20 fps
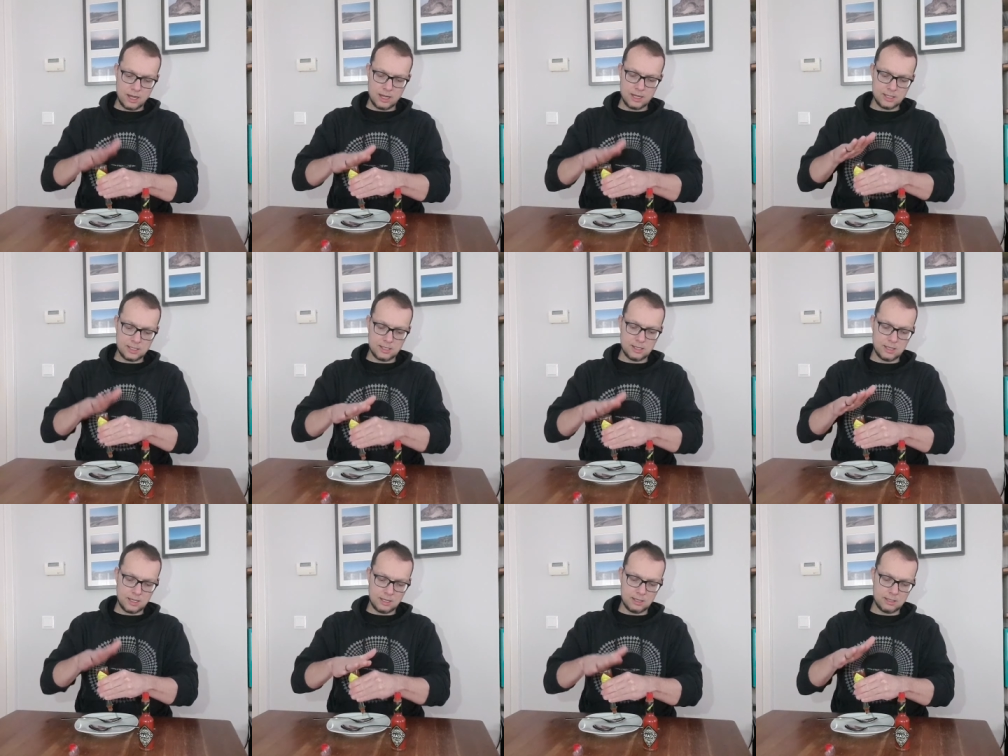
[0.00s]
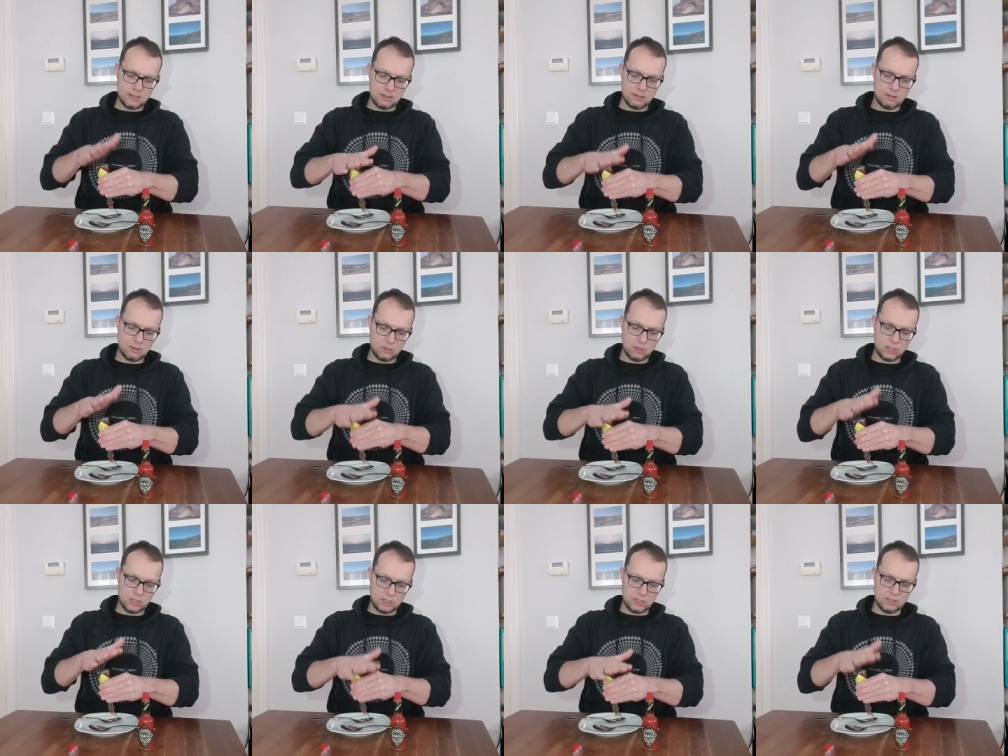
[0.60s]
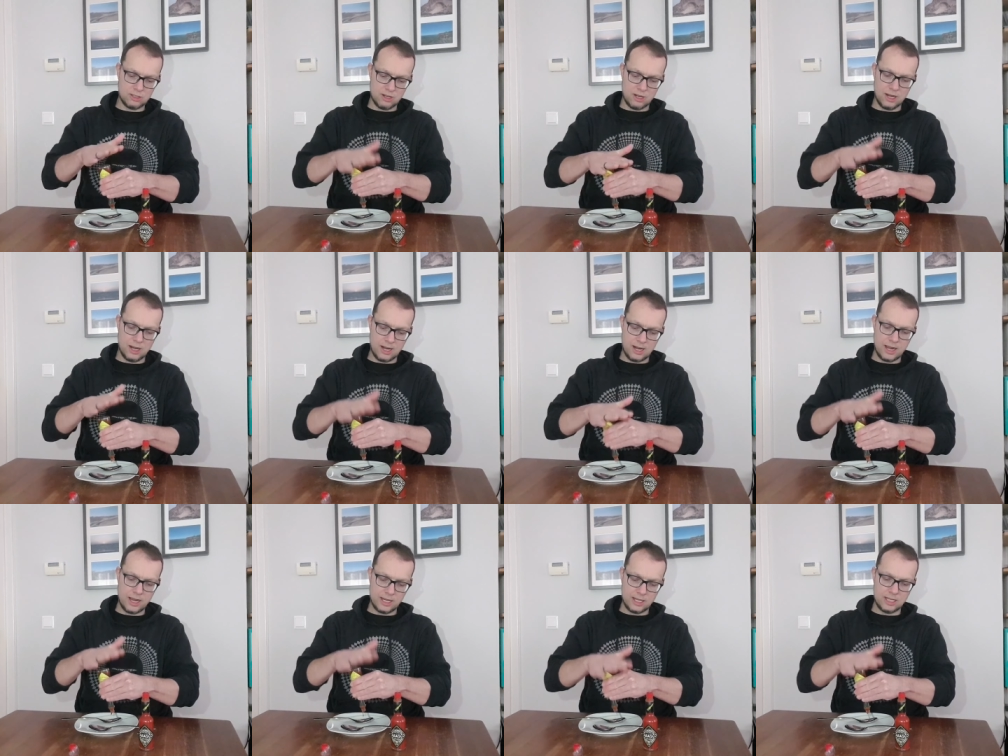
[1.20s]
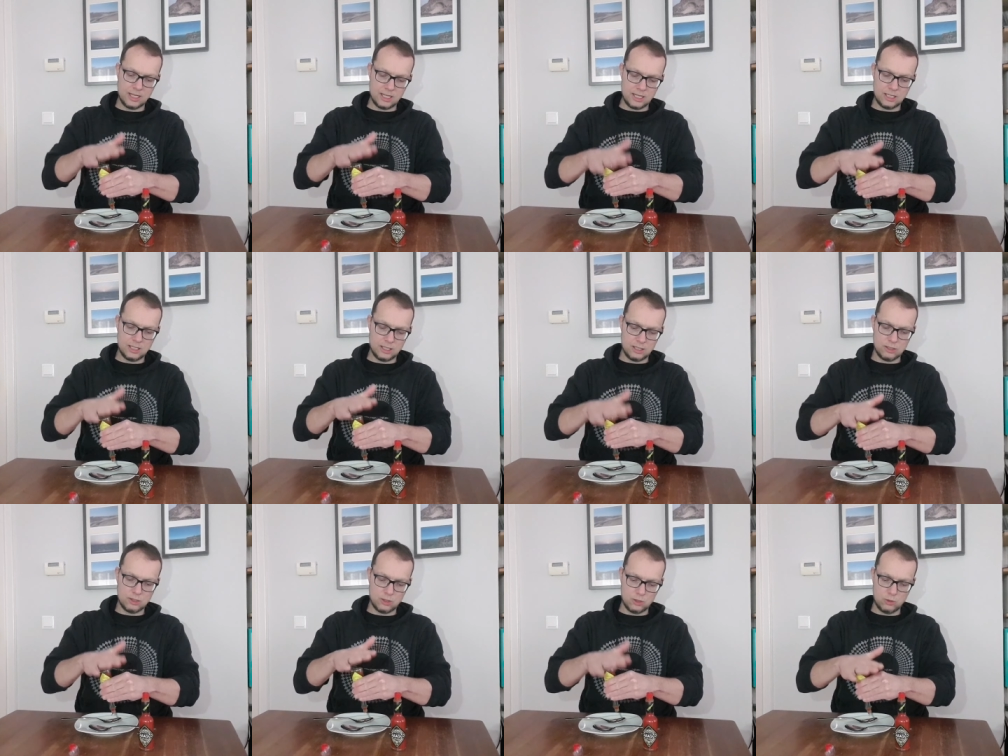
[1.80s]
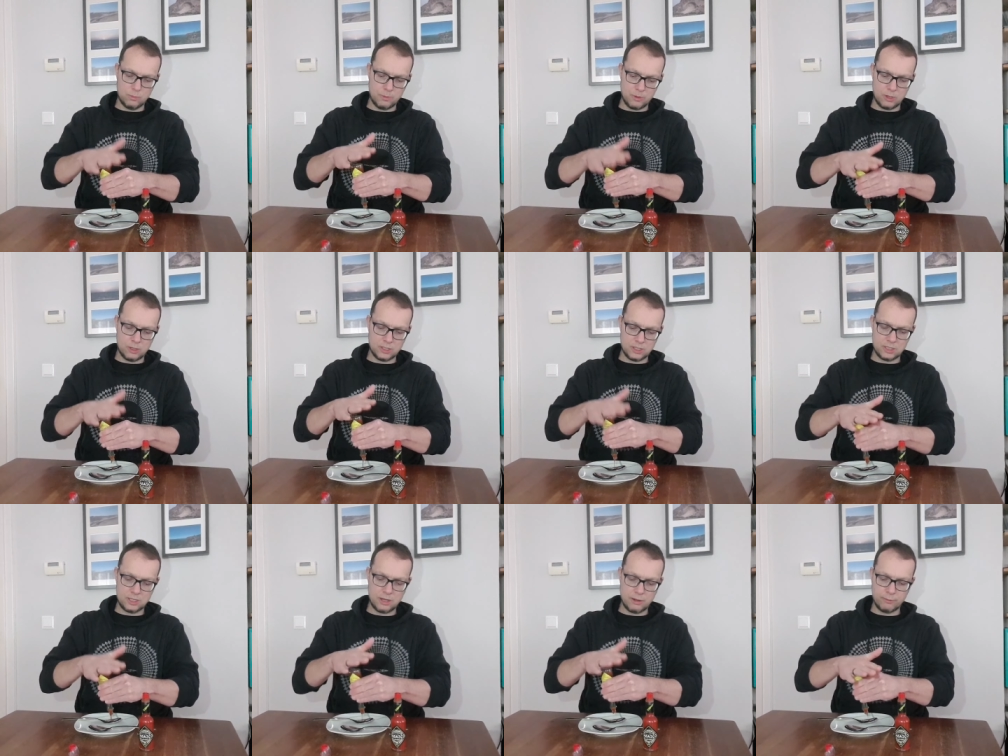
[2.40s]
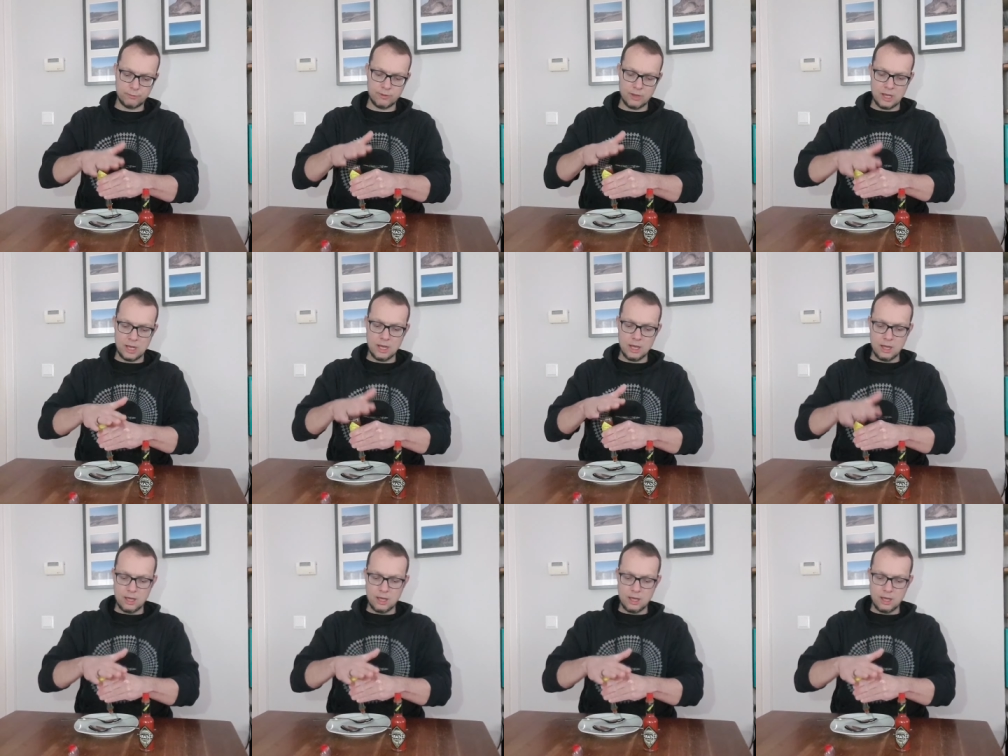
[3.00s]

us that just like eating super hot stuff,